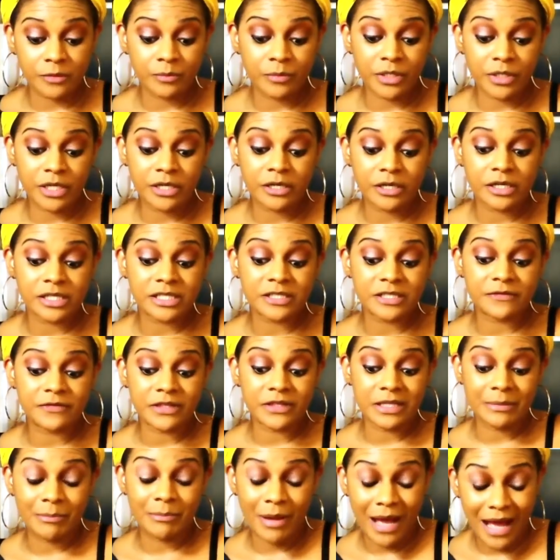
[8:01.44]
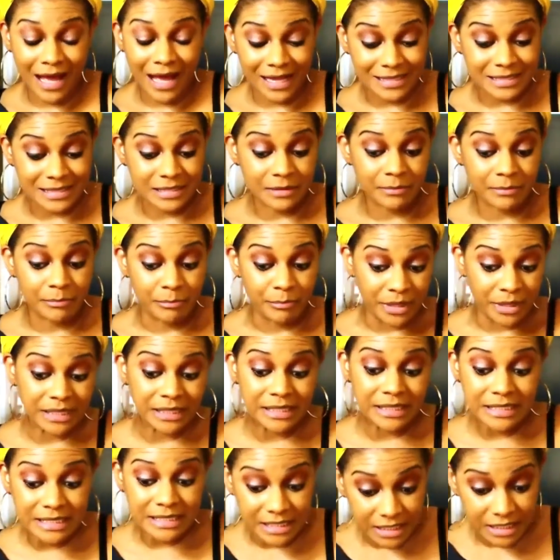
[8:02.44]
because of the
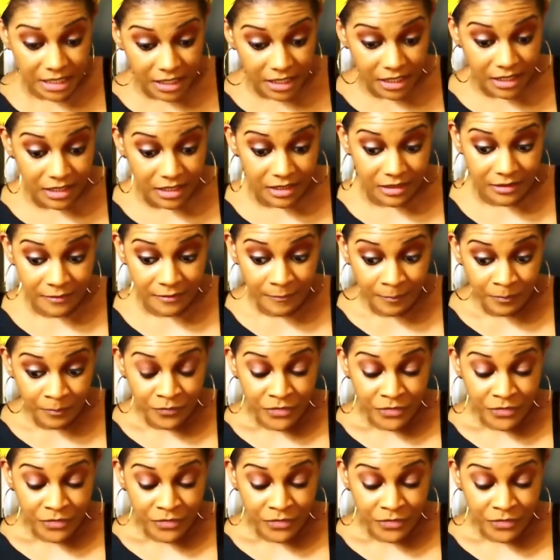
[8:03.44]
possibility,